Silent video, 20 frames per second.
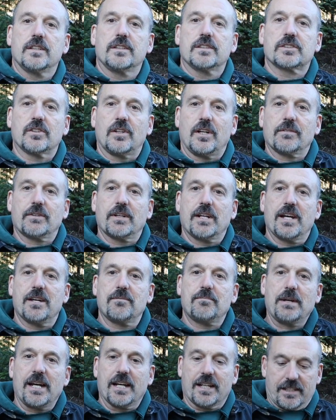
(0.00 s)
So I'm going to
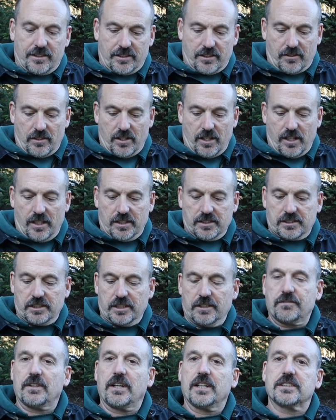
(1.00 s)
head back in the garage,
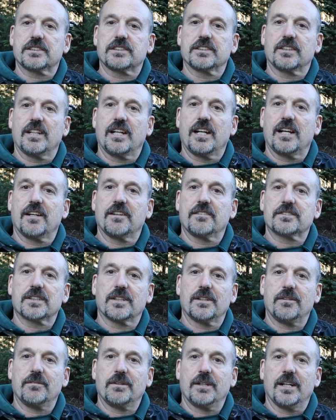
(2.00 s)
see if I still have
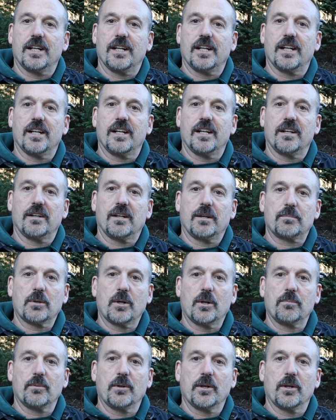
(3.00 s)
some
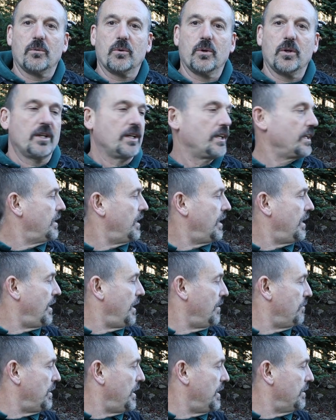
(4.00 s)
appropriate wood.
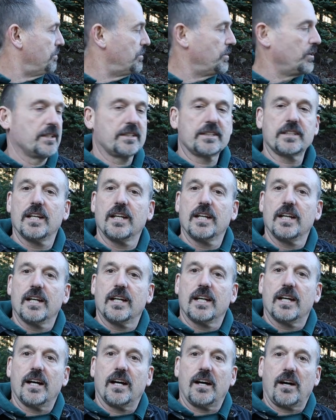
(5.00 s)

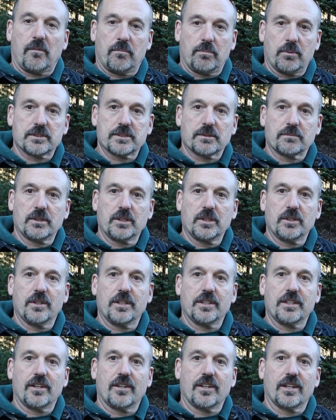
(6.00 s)
I'll put some glue
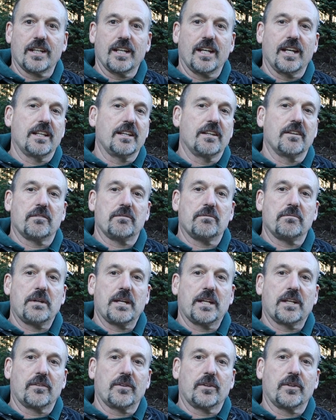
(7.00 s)
in there again, that
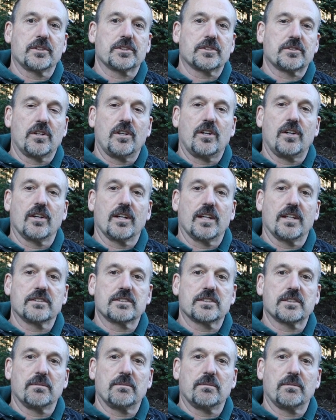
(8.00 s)
make it really strong,
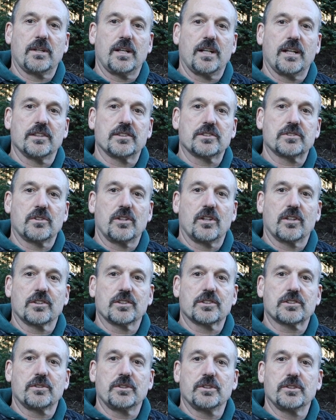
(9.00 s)
and some
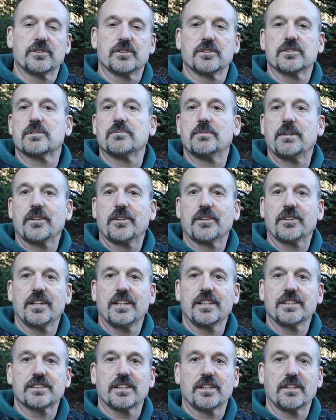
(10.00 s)
stronger screws and some other
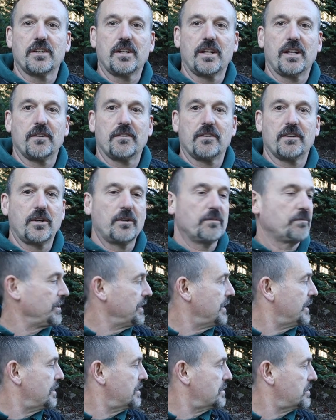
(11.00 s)
things, and
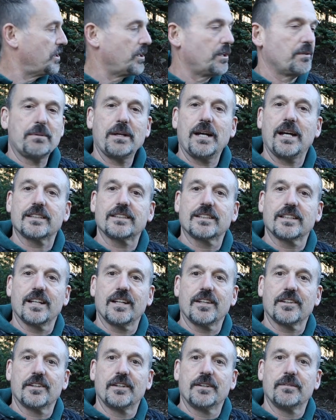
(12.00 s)
hopefully get this all back
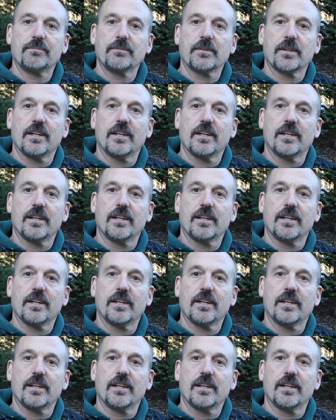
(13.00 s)
together.